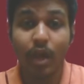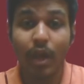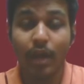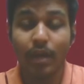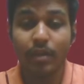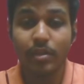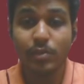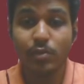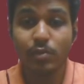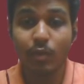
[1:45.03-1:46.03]
And this
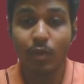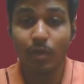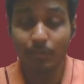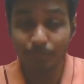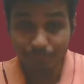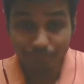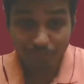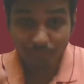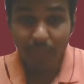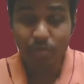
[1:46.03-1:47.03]
will
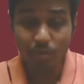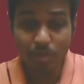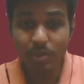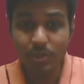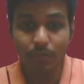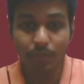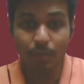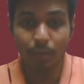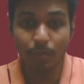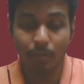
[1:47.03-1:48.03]
solutions for the
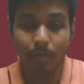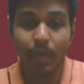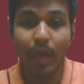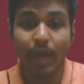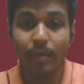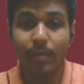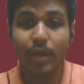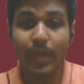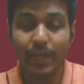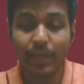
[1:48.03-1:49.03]
problem, and
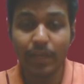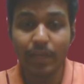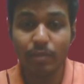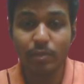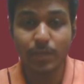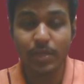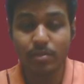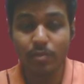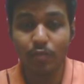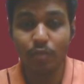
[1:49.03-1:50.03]
entirely it was based
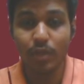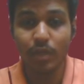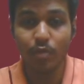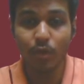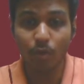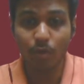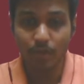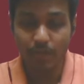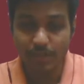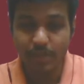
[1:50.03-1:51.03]
on fully going on
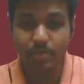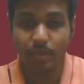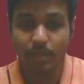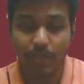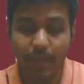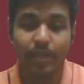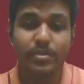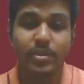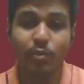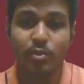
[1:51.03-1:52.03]
in discussion.
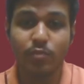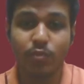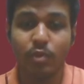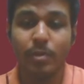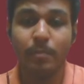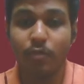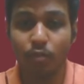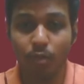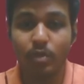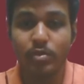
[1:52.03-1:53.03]
Energy was fully being
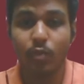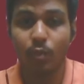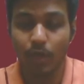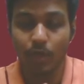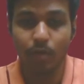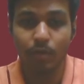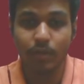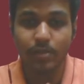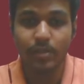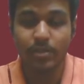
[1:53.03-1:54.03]
focused only on the
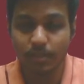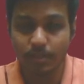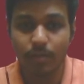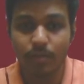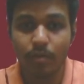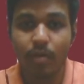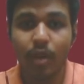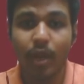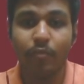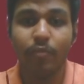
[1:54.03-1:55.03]
discussion
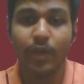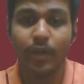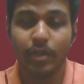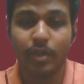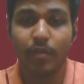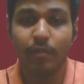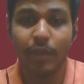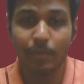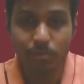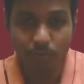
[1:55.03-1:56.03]
and finding a
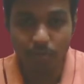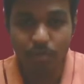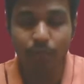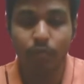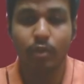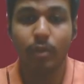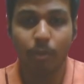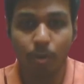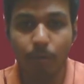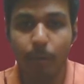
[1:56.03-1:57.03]
viable solution for the
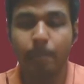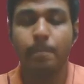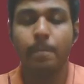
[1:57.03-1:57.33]
problem.